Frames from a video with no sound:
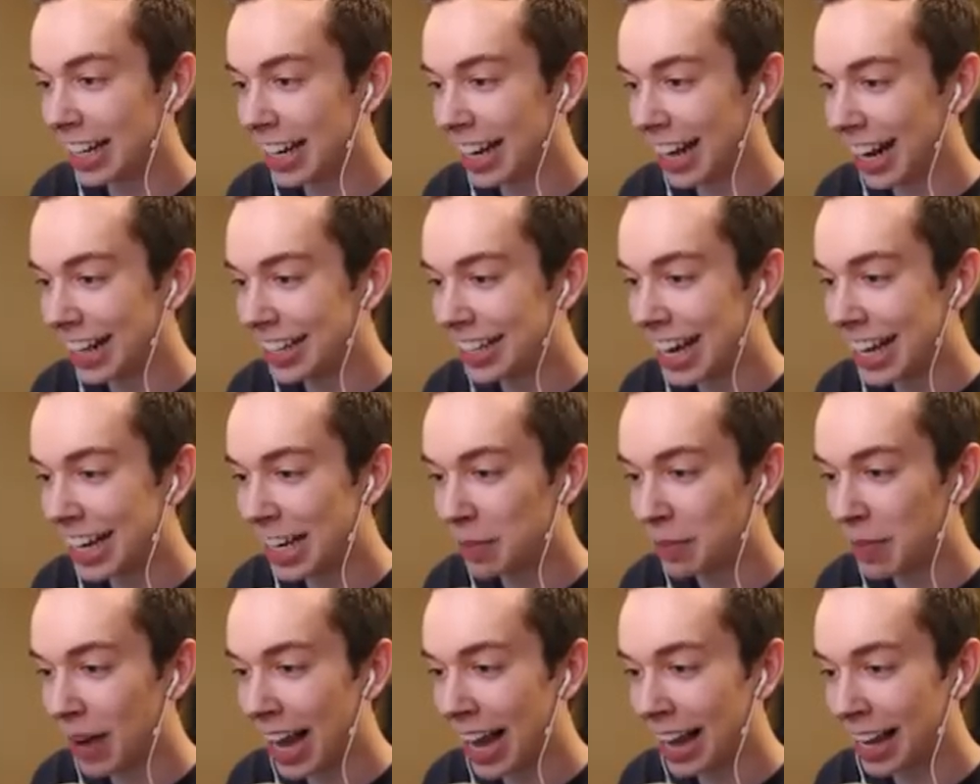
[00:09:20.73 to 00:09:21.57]
can I take
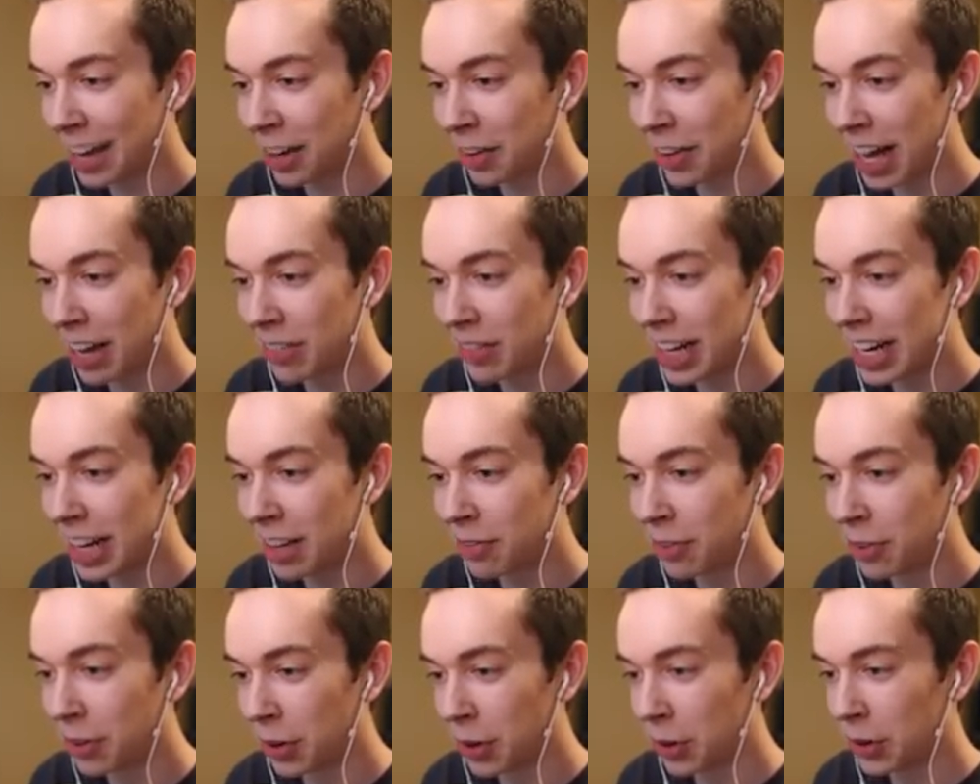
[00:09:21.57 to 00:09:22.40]
it back? I don't have any
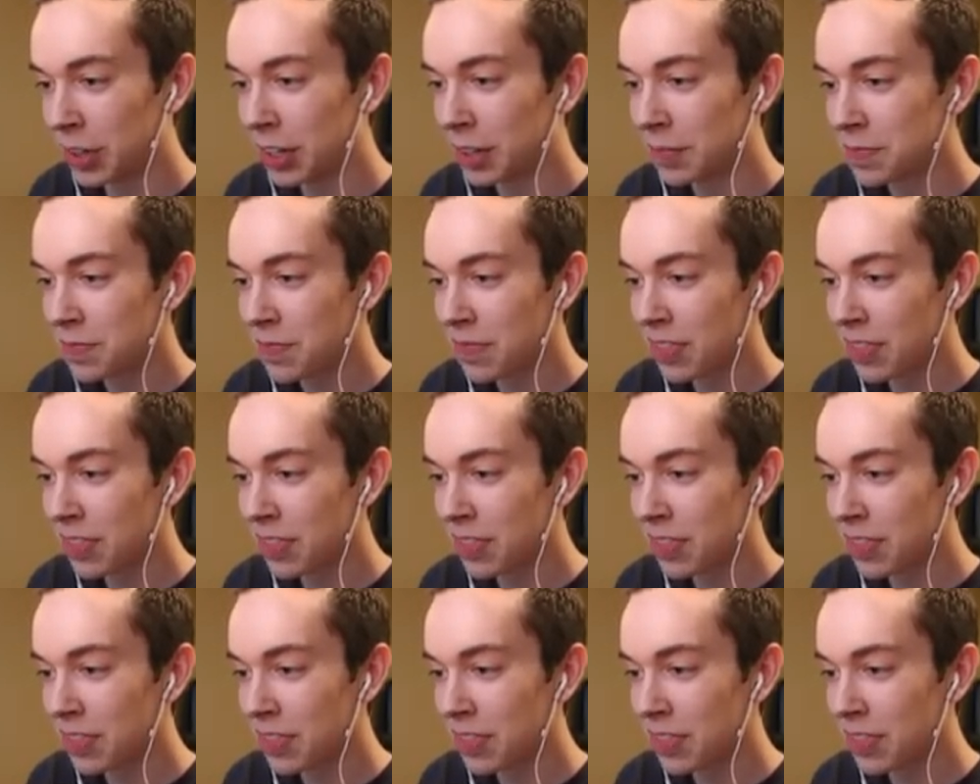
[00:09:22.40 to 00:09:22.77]
food.